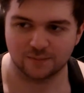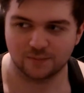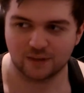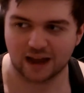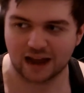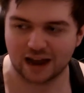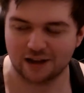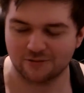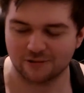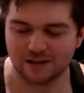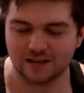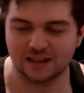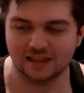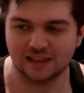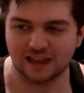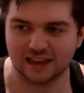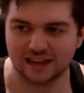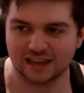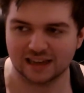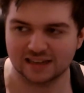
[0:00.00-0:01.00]
I really
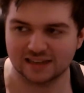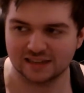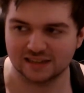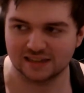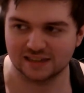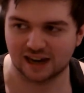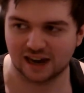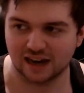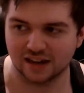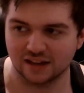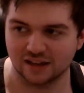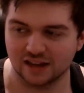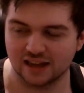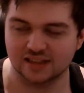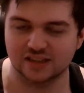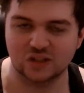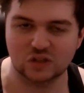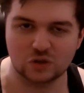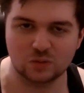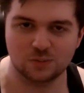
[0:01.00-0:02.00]
like his design. It's
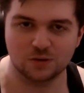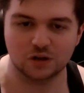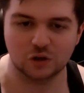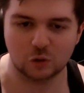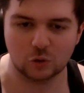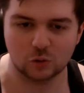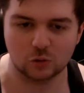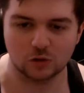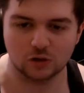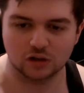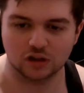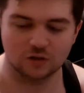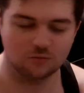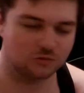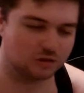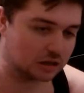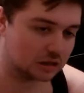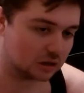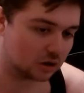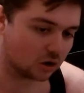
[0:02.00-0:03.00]
super cool looking with
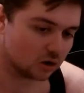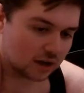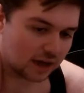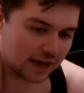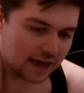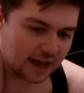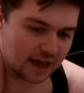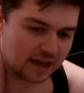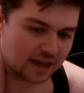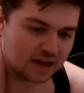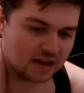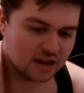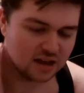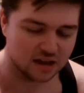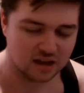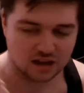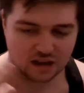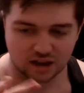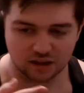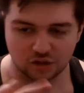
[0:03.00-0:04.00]
the long hair
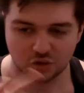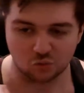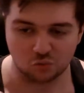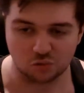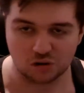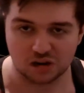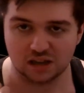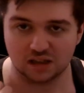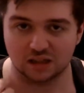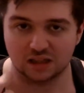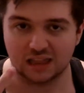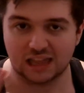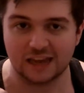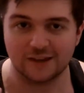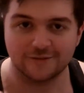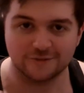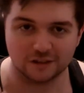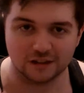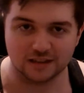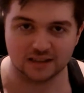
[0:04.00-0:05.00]
and the weird
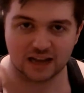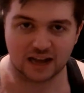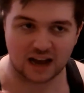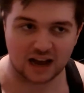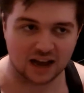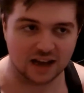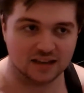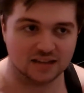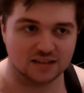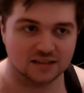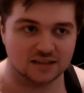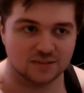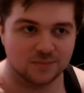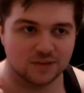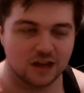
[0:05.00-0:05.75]
lifeless eyes.